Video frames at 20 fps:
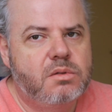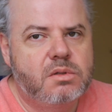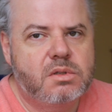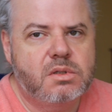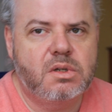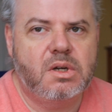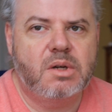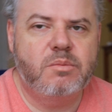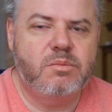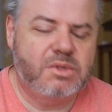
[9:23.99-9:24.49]

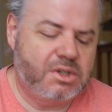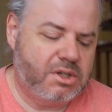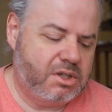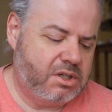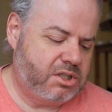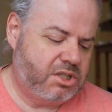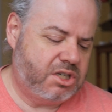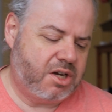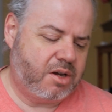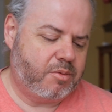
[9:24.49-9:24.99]
So I'm just going
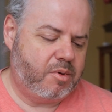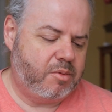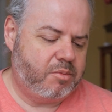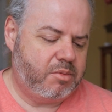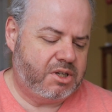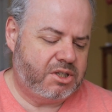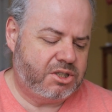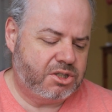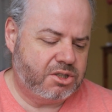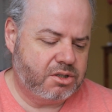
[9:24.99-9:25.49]
to check my
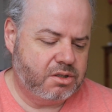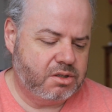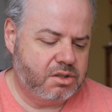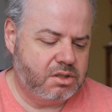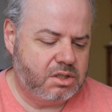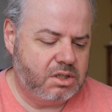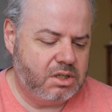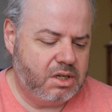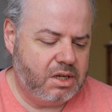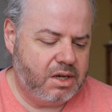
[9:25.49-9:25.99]
blood
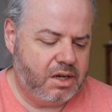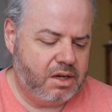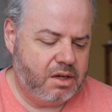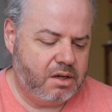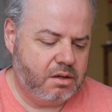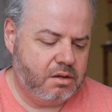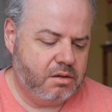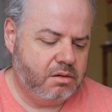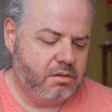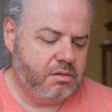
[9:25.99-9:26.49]
sugars
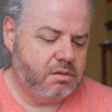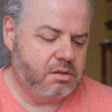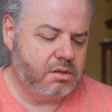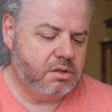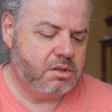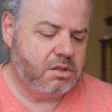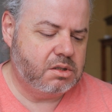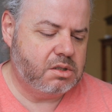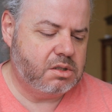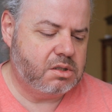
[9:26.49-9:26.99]
now
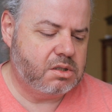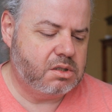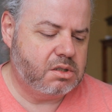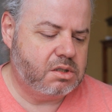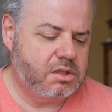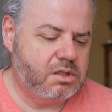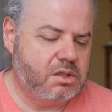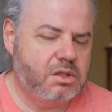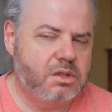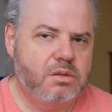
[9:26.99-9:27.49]
just to
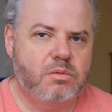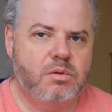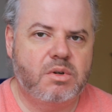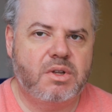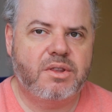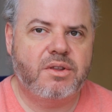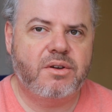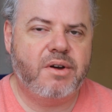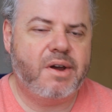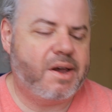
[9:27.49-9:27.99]
see
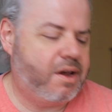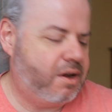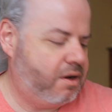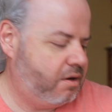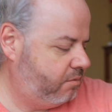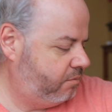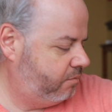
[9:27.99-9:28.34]
what they're at.